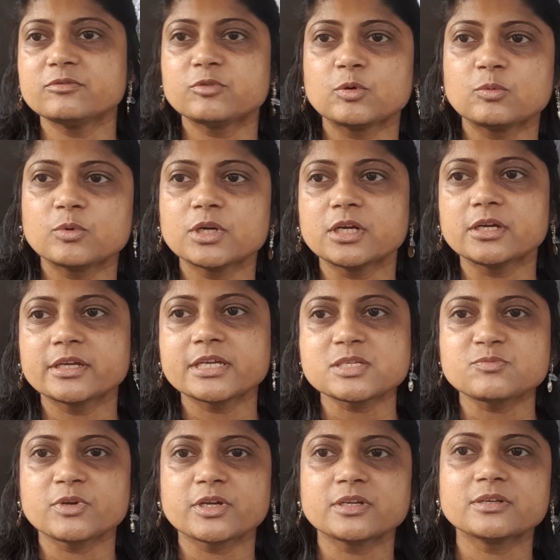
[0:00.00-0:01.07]
for work is
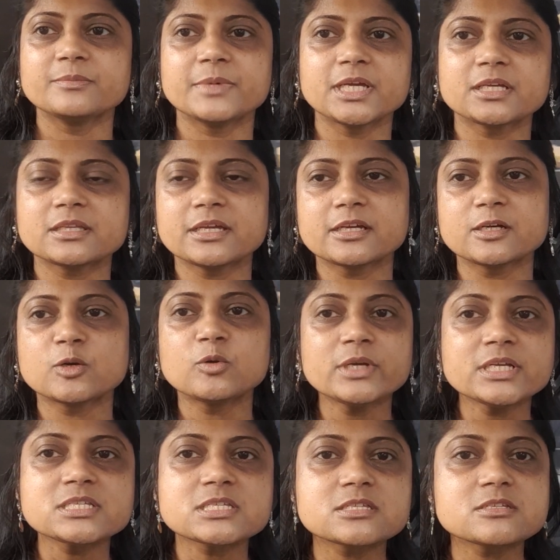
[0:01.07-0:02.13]
we're gonna make like a
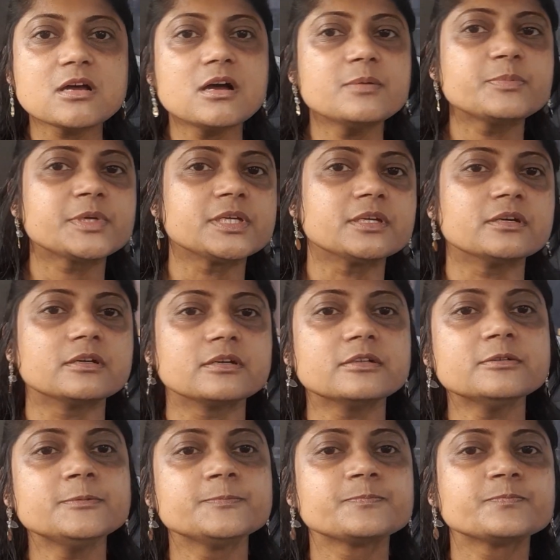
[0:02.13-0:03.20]
quick stop
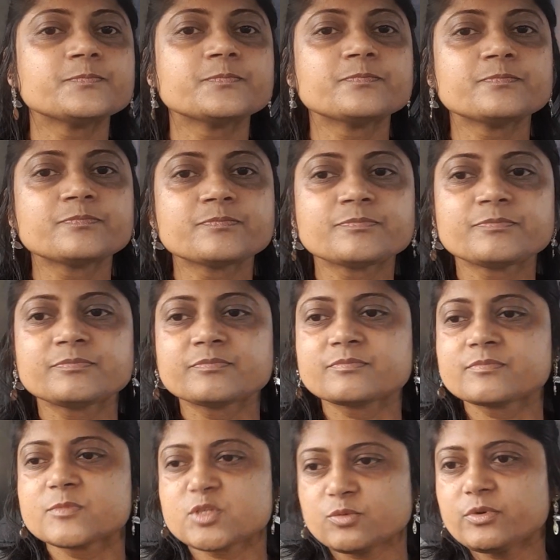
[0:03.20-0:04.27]
here.
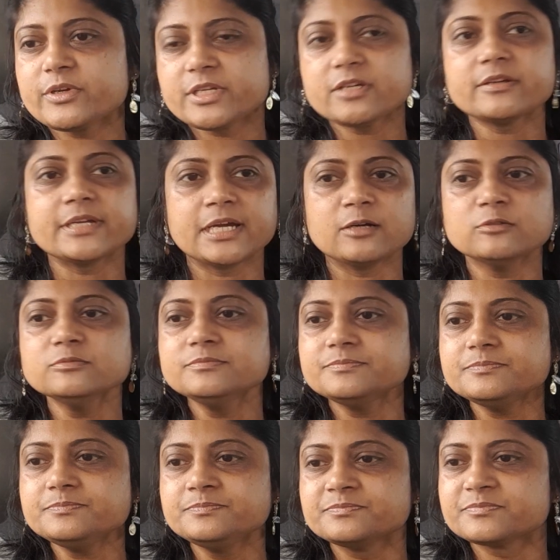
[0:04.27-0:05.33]
So we're here now
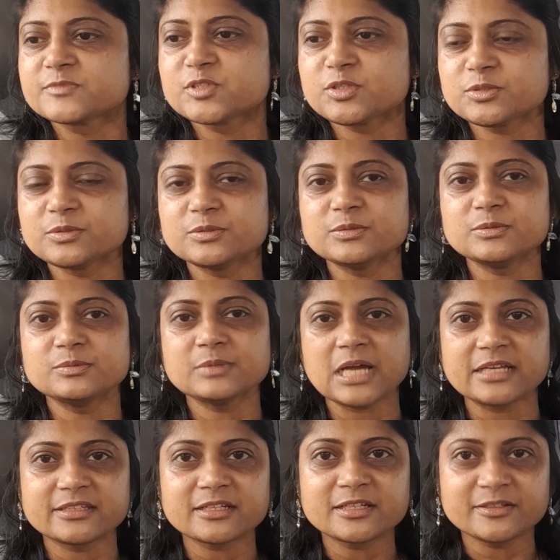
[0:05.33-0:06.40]

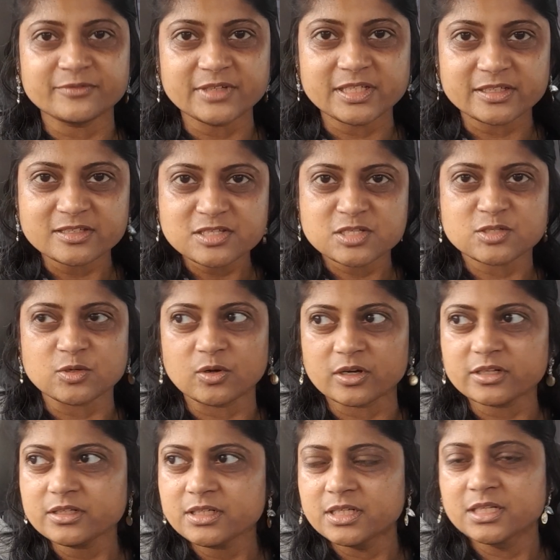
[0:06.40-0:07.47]
at the convenience
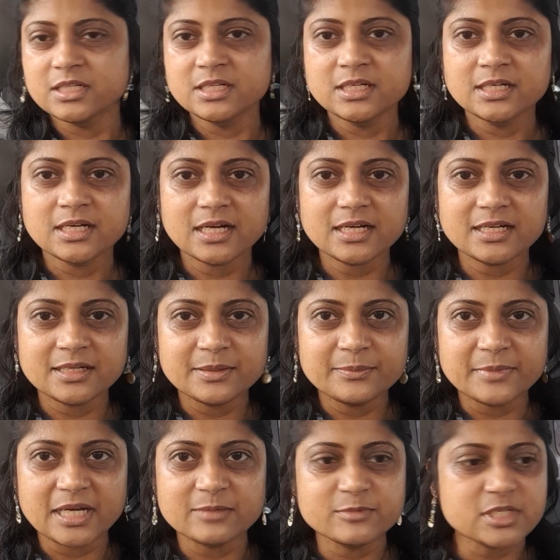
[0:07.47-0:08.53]
store.
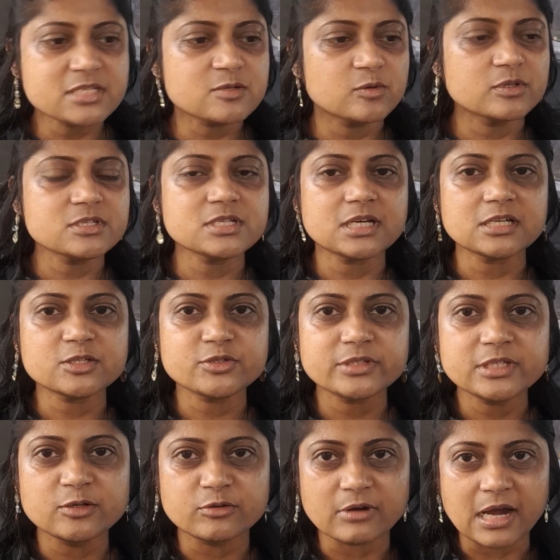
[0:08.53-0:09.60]
I'm just going to actually
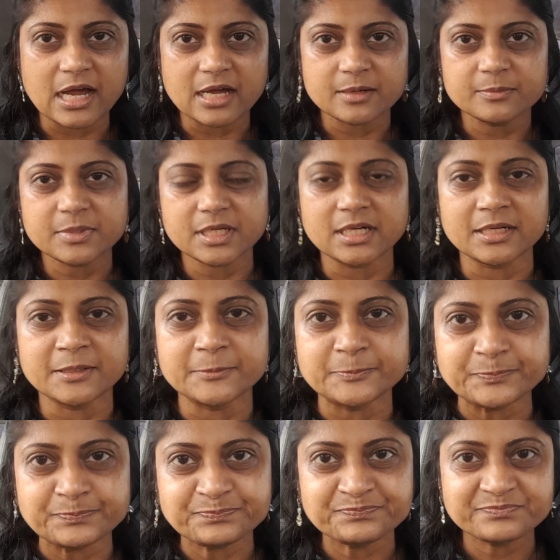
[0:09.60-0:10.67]
grab
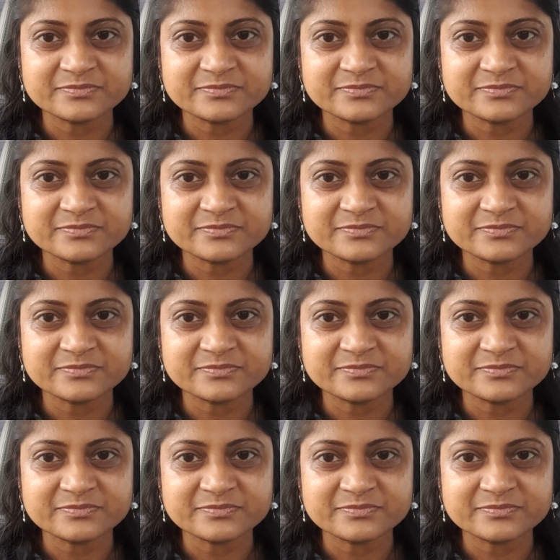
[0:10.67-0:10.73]
2